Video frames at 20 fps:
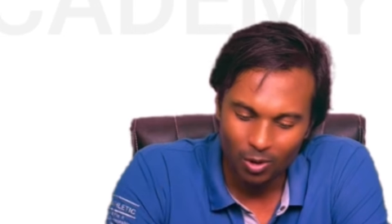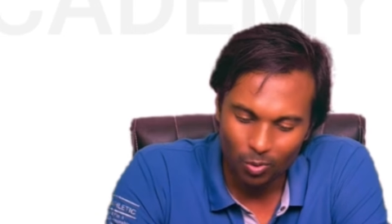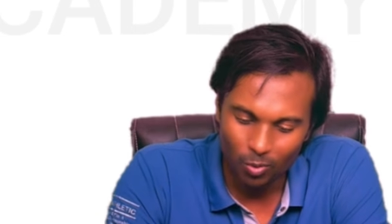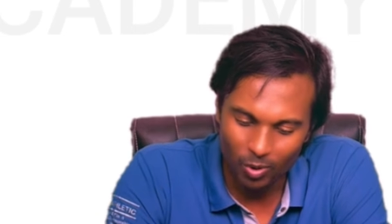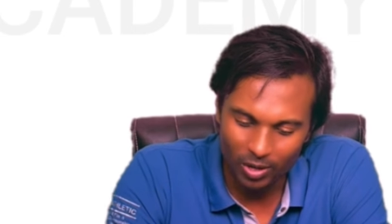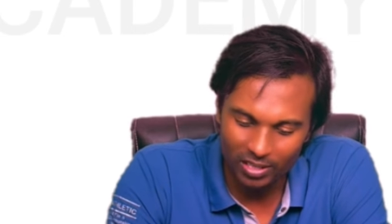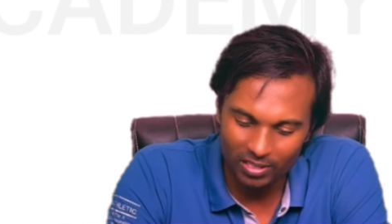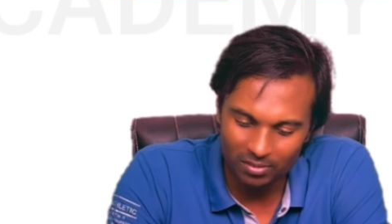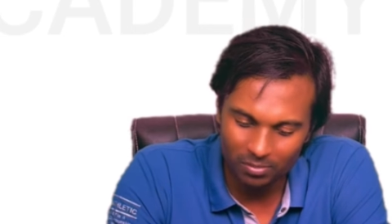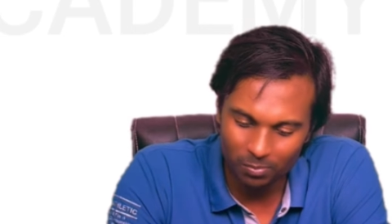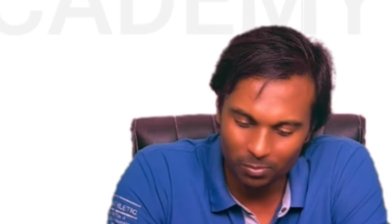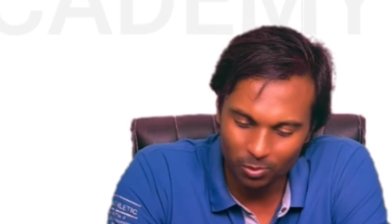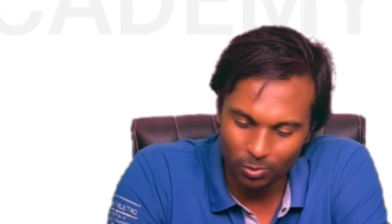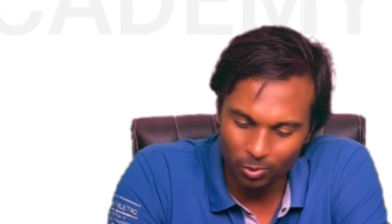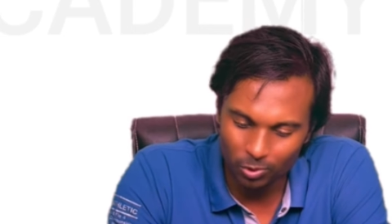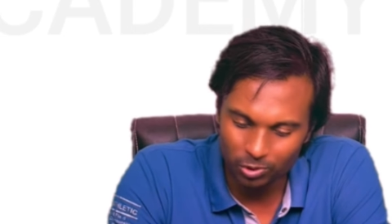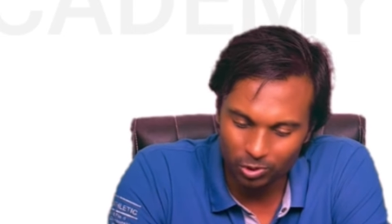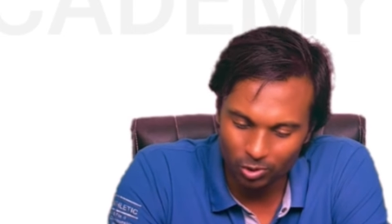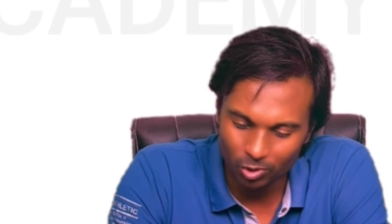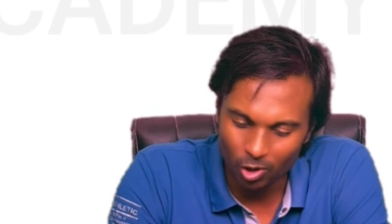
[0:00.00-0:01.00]
What is
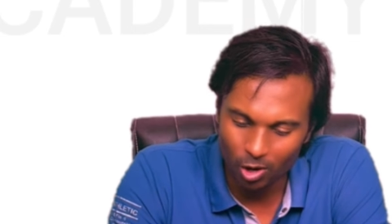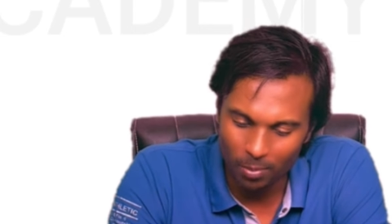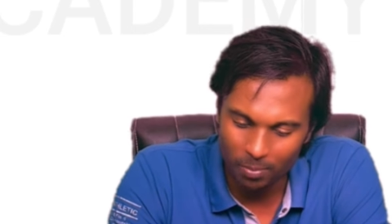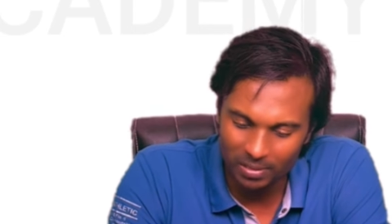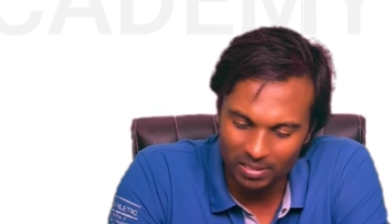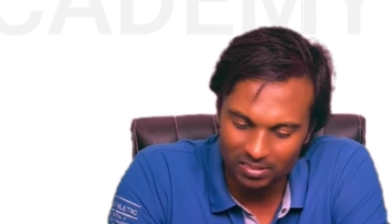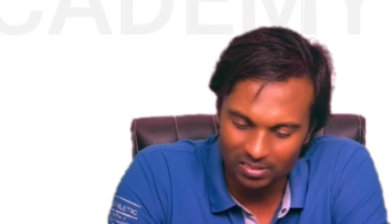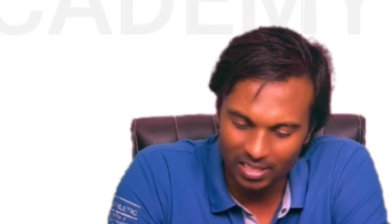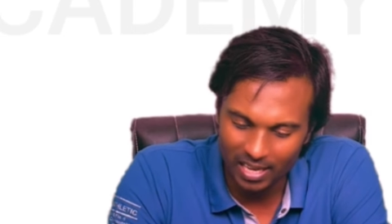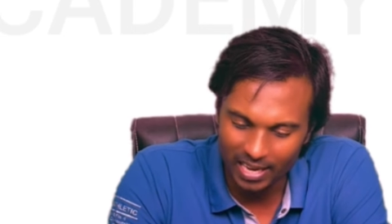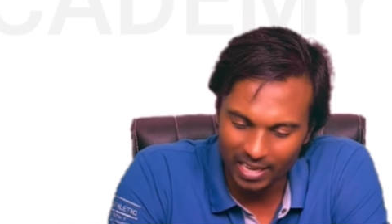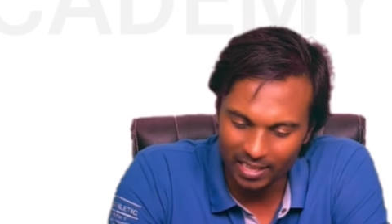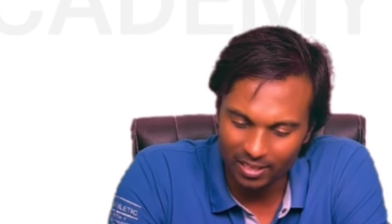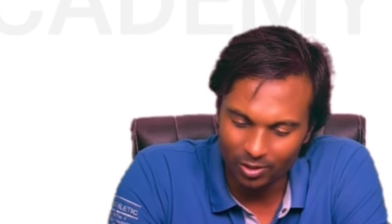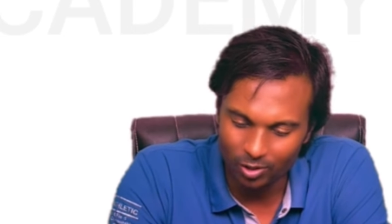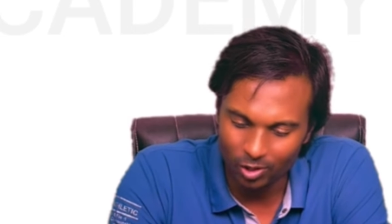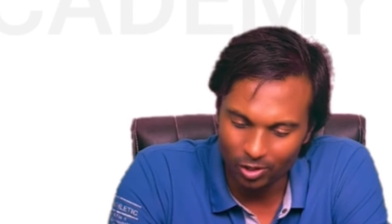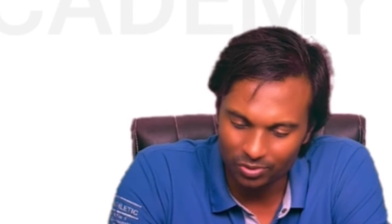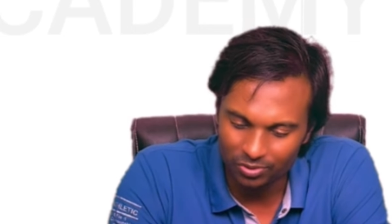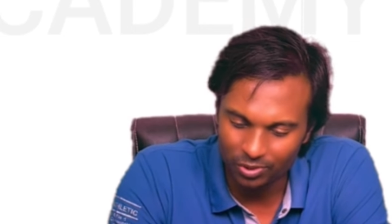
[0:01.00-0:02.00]
most common
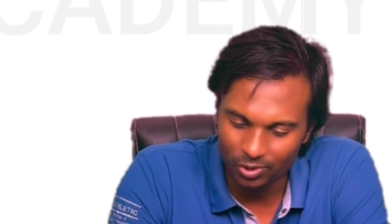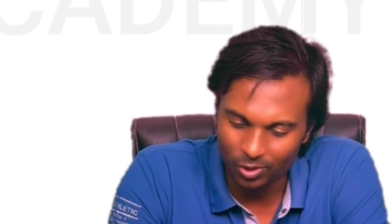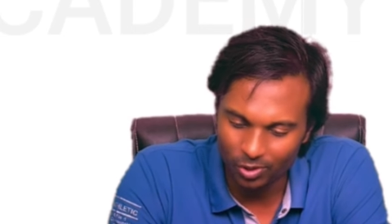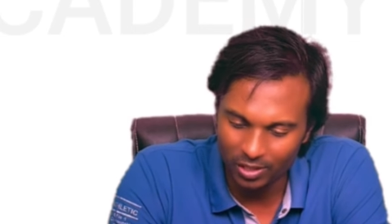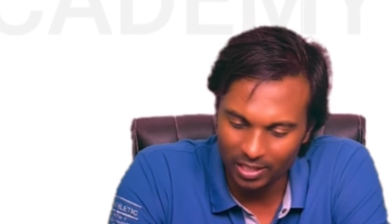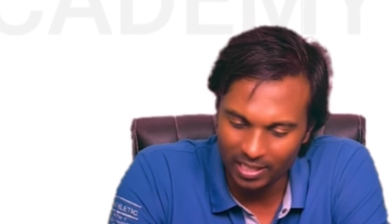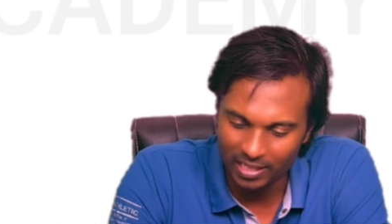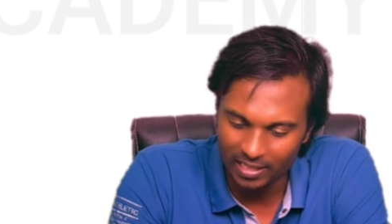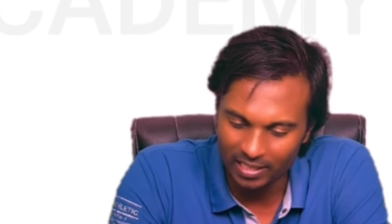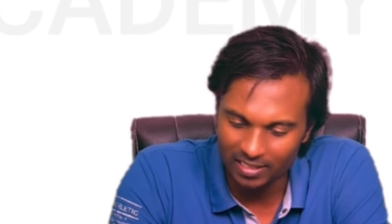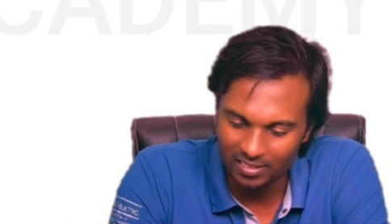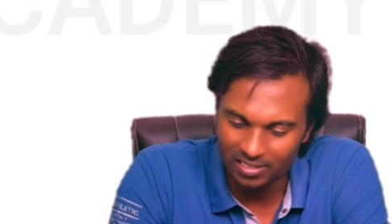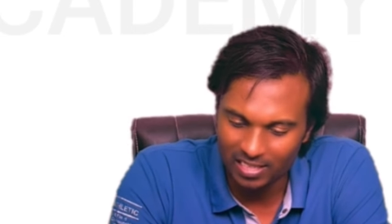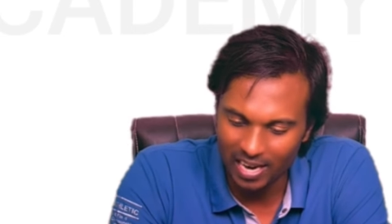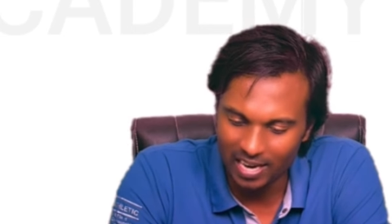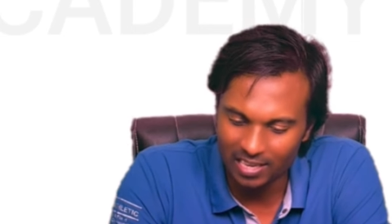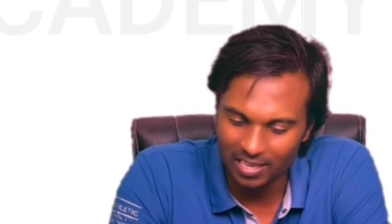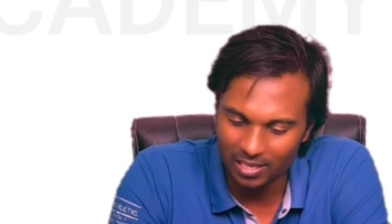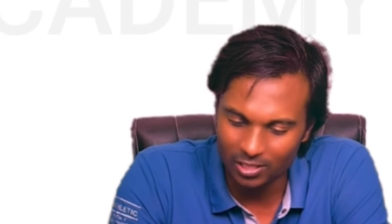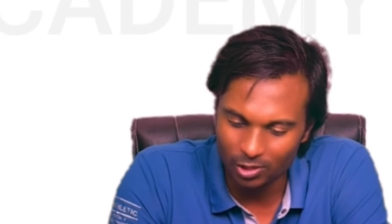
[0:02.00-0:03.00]
site of your
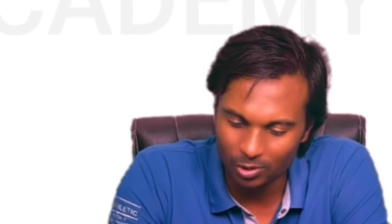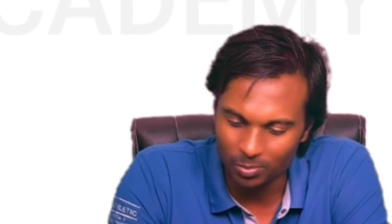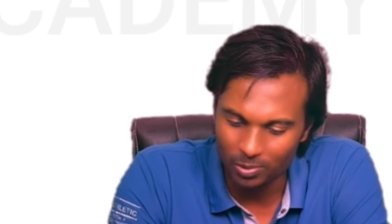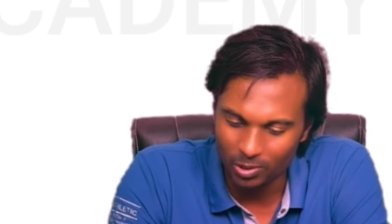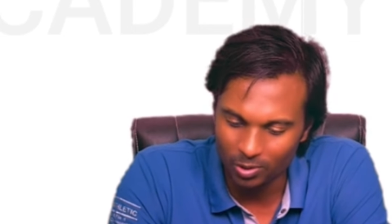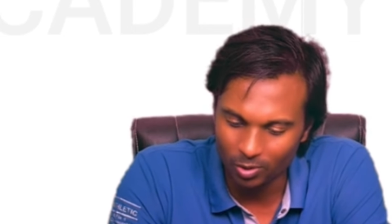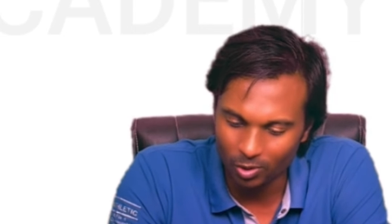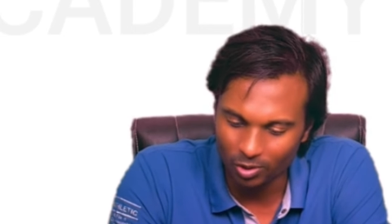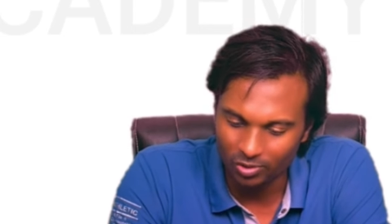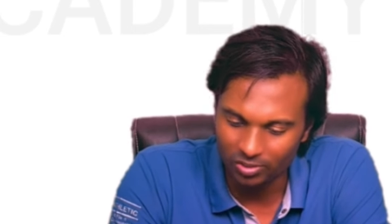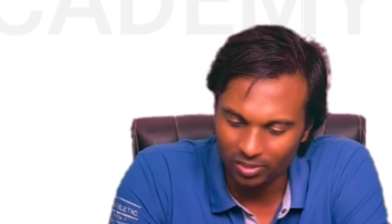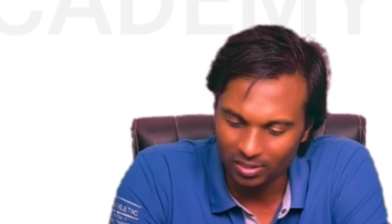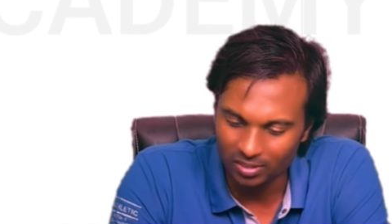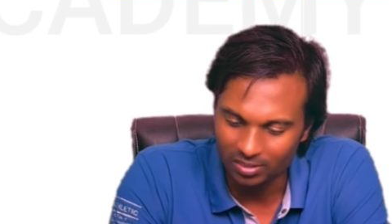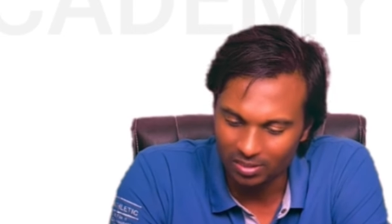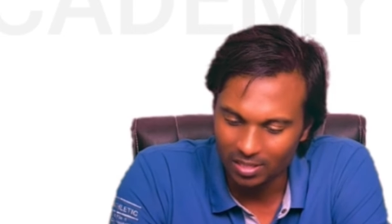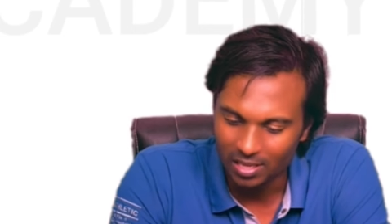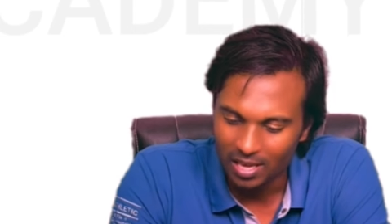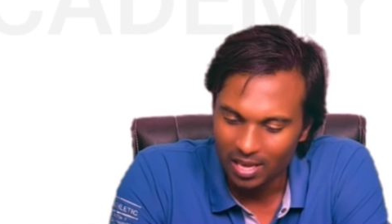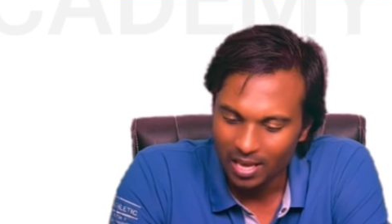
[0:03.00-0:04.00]
intestinal
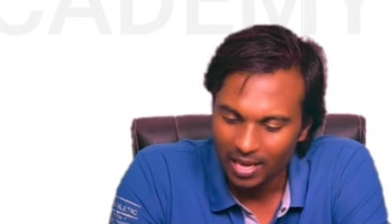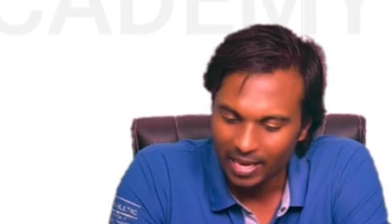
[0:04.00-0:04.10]
tuberculosis?